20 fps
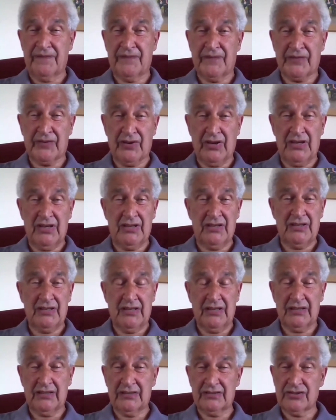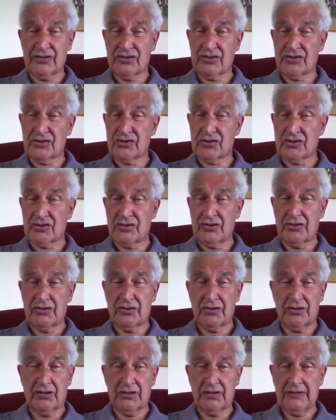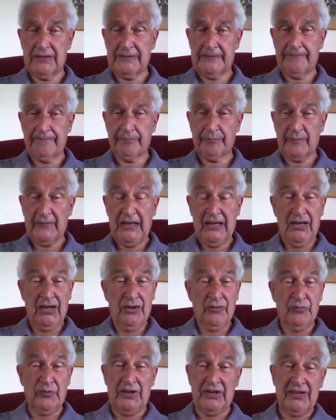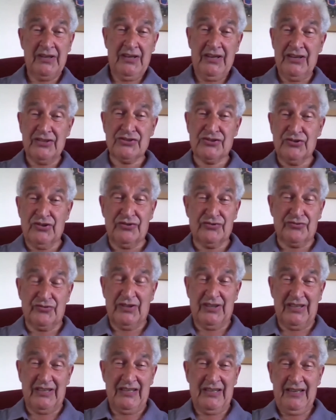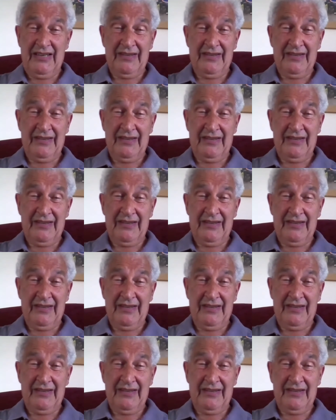frightening school. Well, it's not really